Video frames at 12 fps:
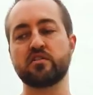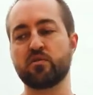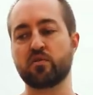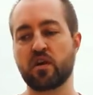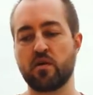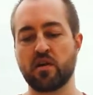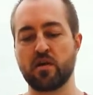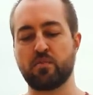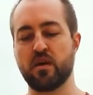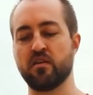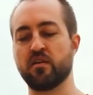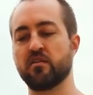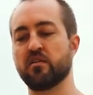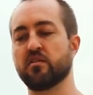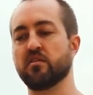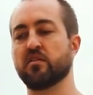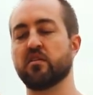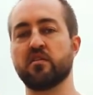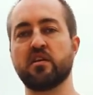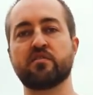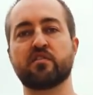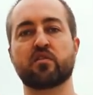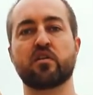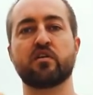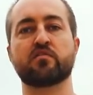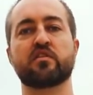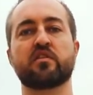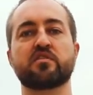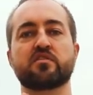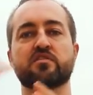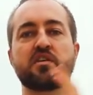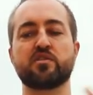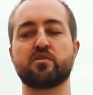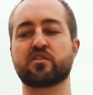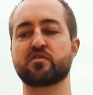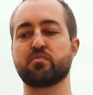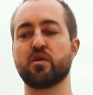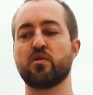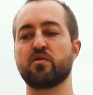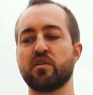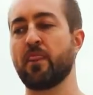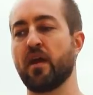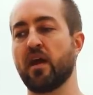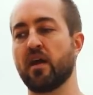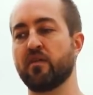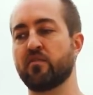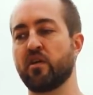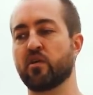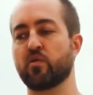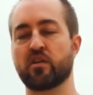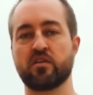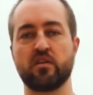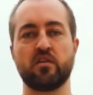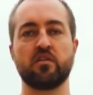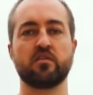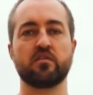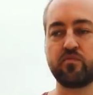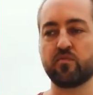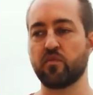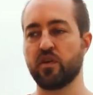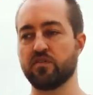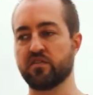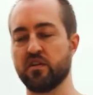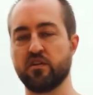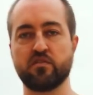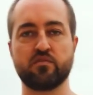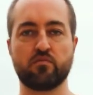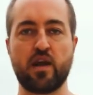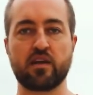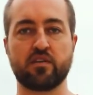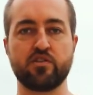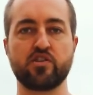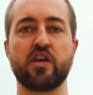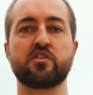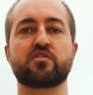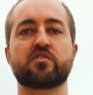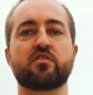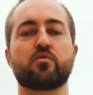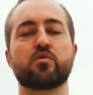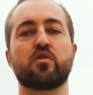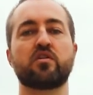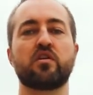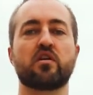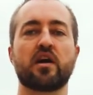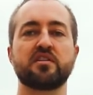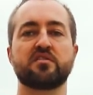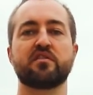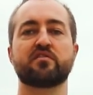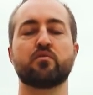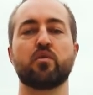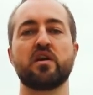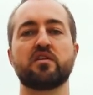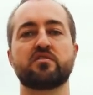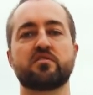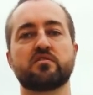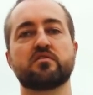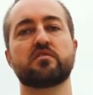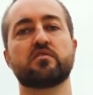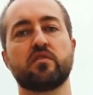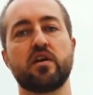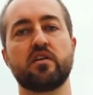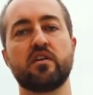So we're coming up on the, the knee of the curve where things will start to explode, and very quickly it's going to just radically change the world in all kinds of different ways. Right?